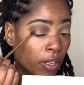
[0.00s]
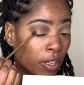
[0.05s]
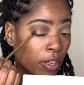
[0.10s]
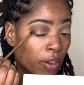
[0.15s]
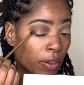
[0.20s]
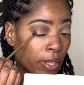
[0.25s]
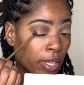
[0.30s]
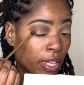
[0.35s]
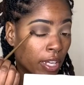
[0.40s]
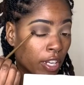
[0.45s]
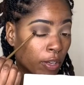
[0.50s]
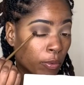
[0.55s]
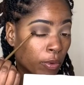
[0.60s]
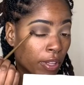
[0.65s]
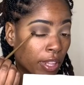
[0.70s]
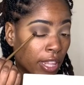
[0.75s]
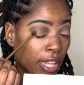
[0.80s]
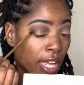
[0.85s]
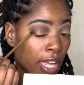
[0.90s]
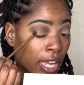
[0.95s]
go in
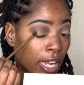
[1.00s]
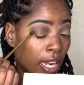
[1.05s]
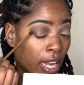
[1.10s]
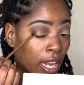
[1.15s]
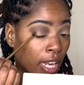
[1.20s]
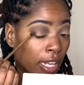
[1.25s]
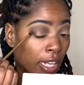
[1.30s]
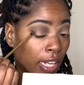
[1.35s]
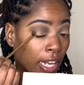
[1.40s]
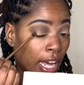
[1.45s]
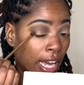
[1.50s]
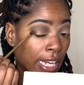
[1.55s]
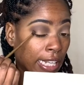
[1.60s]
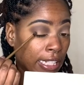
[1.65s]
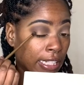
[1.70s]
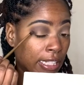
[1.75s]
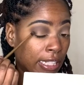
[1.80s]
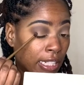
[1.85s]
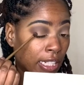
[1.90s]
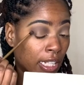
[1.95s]
with a
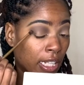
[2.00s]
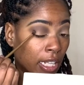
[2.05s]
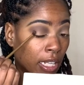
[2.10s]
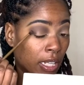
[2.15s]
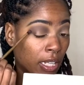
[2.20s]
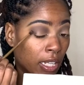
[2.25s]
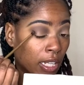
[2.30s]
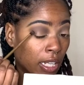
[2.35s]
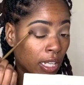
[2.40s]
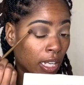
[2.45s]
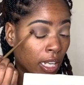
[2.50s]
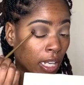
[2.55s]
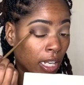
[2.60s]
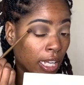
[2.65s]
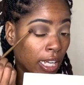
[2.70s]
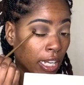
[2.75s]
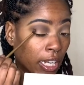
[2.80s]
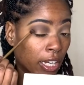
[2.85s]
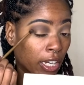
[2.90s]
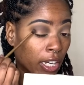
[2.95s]
light
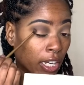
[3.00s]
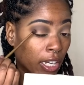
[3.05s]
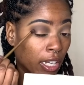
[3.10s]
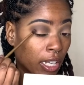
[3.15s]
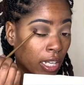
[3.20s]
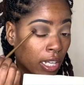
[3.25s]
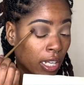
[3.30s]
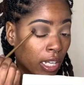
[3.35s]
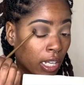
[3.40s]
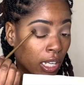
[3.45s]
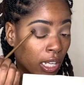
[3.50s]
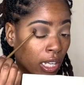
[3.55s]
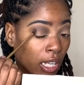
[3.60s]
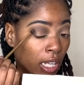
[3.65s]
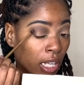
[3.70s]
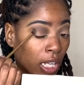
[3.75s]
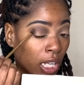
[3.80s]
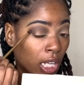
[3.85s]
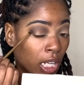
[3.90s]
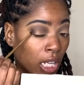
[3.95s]
layer
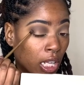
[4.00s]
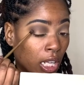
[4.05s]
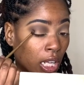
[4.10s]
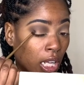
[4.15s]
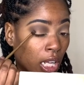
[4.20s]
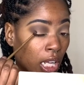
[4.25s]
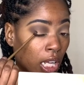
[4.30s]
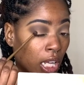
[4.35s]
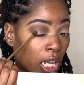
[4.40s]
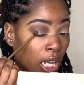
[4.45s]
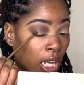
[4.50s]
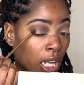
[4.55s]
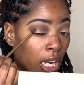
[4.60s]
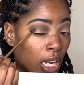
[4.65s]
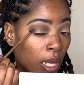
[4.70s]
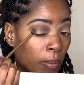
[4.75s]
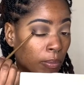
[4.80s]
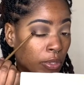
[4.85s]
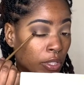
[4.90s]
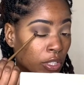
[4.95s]
and
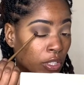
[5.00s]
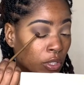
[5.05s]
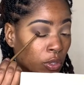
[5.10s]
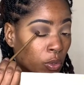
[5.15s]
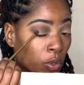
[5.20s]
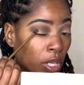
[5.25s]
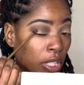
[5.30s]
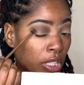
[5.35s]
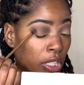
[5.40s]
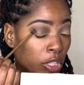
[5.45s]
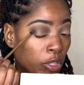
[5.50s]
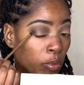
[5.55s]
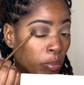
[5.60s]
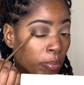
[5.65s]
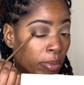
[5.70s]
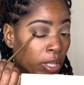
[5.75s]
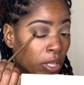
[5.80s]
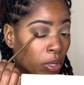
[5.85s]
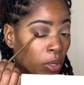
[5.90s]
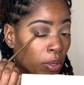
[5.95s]
I'm just going to
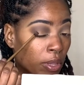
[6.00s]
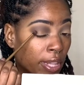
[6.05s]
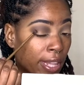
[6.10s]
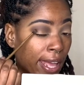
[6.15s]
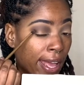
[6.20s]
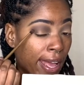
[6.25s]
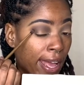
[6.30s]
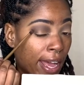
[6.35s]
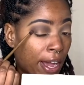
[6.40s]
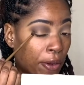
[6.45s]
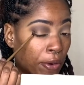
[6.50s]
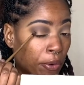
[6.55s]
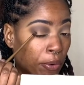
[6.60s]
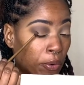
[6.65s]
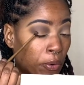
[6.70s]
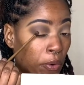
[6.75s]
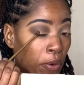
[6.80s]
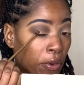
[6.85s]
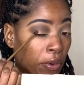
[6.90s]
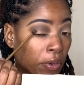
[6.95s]
build that outer
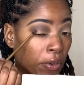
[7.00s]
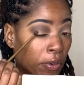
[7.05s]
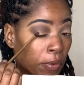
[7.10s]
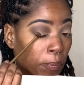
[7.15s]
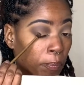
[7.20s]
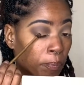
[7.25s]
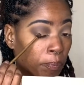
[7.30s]
corner.